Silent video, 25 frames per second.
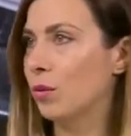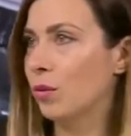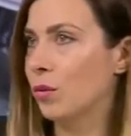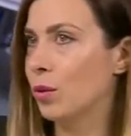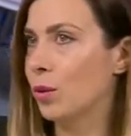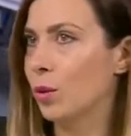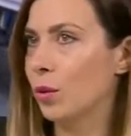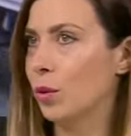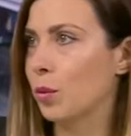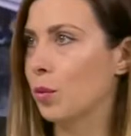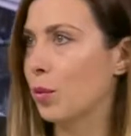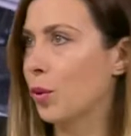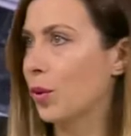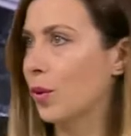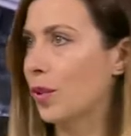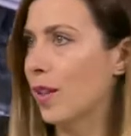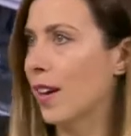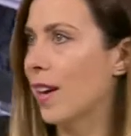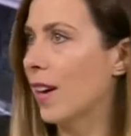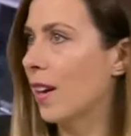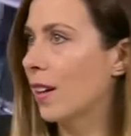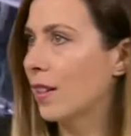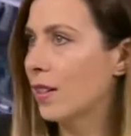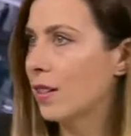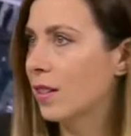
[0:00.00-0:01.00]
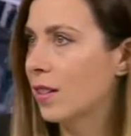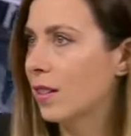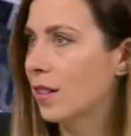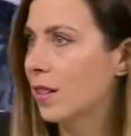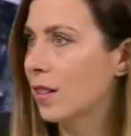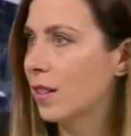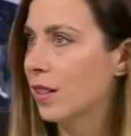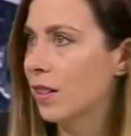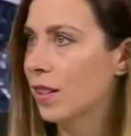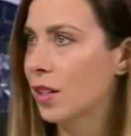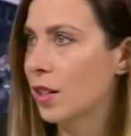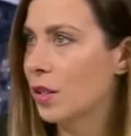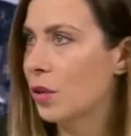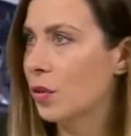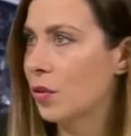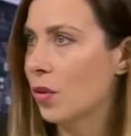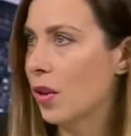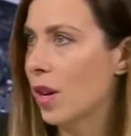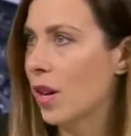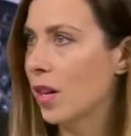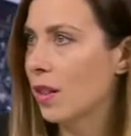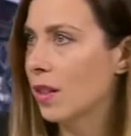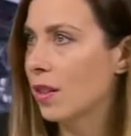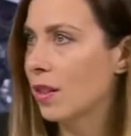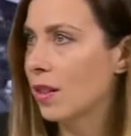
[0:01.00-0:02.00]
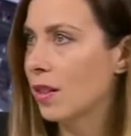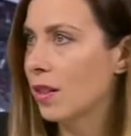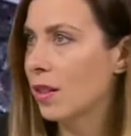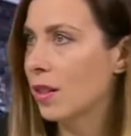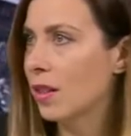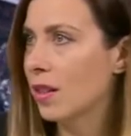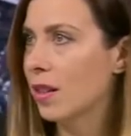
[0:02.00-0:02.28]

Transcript: to protect his rights,